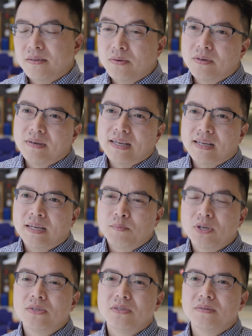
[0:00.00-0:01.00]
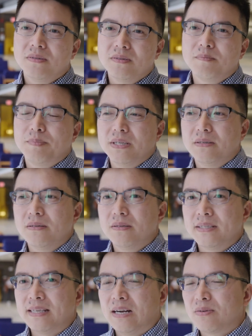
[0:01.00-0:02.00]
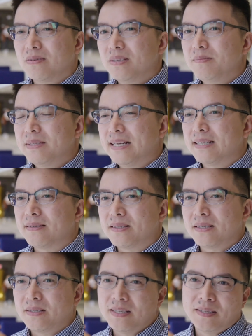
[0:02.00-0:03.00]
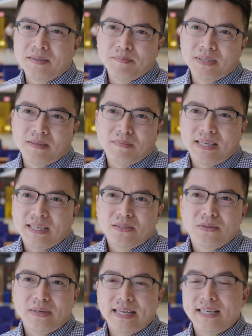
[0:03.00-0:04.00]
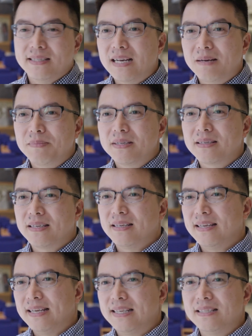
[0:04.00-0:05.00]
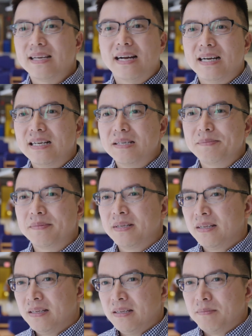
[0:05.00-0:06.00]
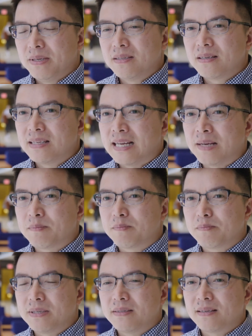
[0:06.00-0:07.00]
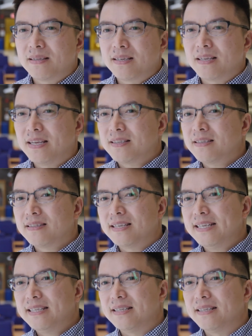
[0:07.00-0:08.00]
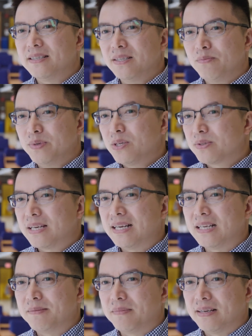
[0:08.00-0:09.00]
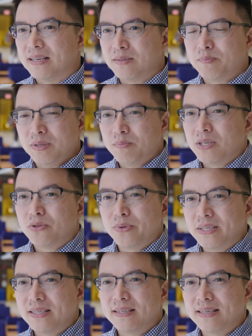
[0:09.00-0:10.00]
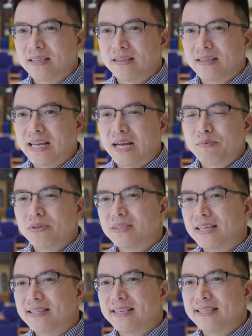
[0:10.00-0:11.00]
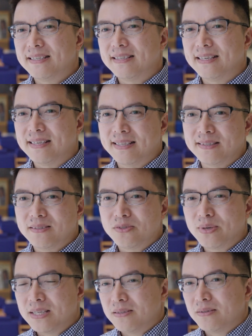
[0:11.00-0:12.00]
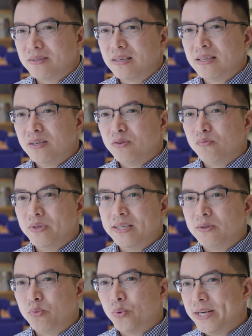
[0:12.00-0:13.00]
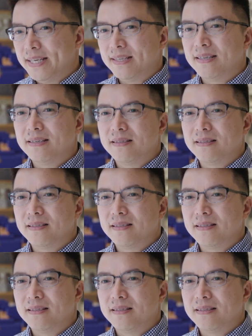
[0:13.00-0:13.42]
Well, I'm trying to build an algorithm that can be applied to any topic, any time. I'm collecting data in real time as people are tweeting and capturing that data and trying to re-weight